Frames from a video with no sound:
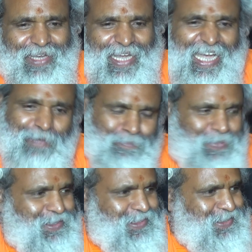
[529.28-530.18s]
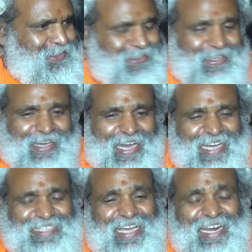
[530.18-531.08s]
appears
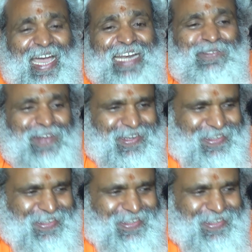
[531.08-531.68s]
as an animal.